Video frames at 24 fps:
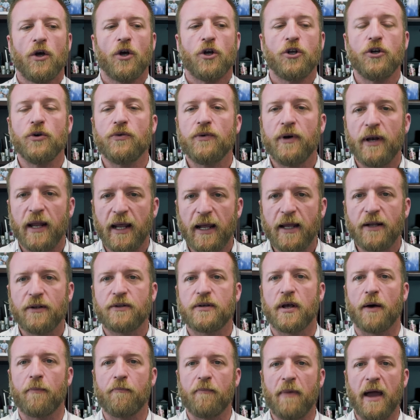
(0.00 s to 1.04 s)
you need
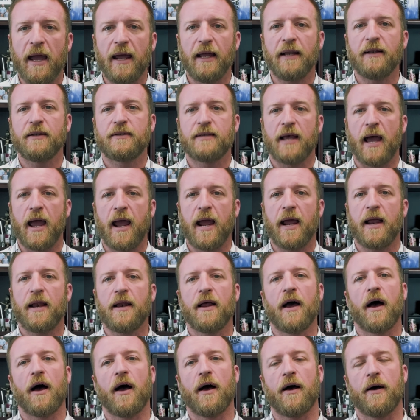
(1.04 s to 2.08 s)
to maintain
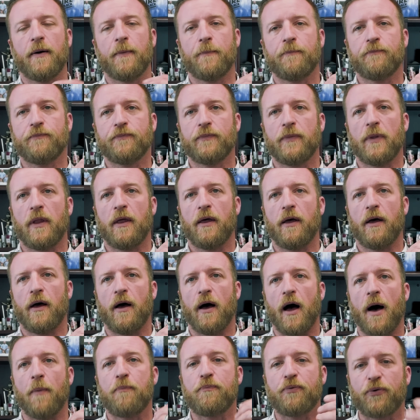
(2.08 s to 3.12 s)

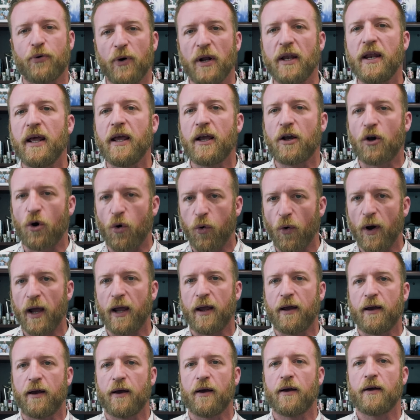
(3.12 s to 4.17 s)
a pretty
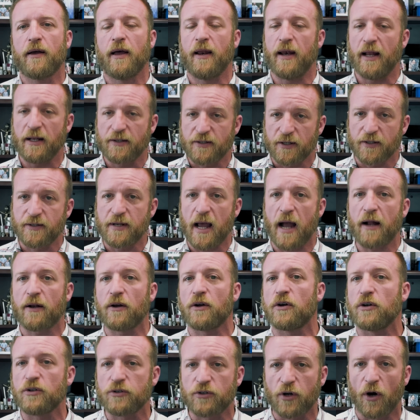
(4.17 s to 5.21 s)
quick, and that's a
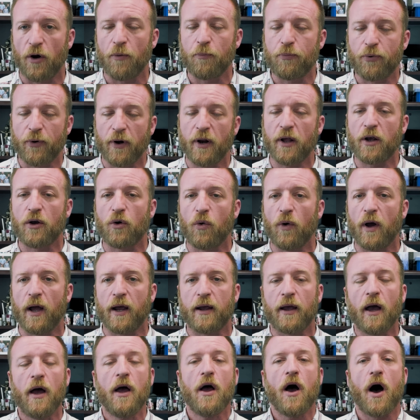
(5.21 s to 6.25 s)
technical term, pretty
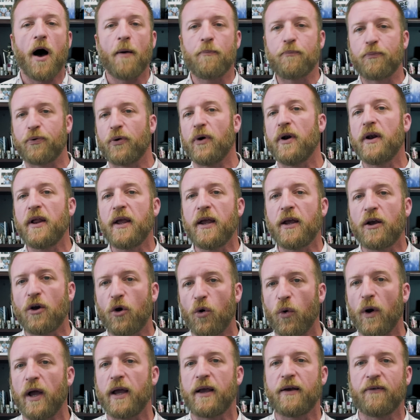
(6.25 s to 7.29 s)
quick, a pretty
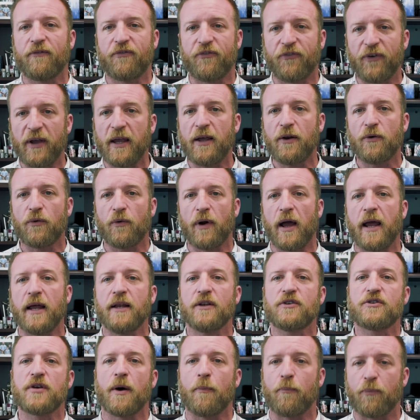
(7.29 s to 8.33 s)
quick feed
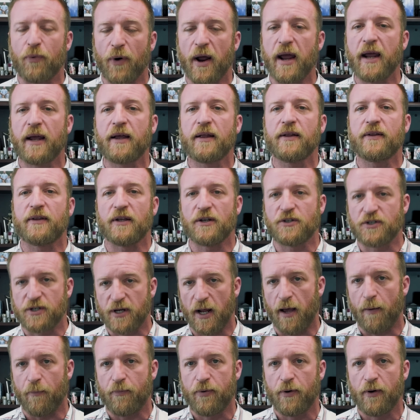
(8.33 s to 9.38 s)
rate to break the
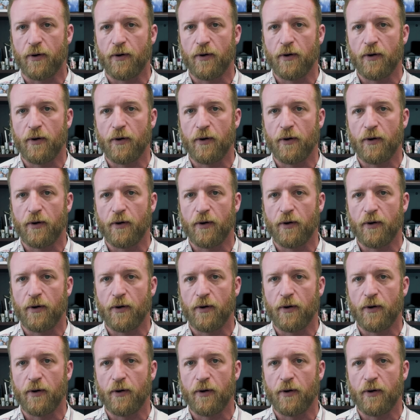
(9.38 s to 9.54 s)
chip.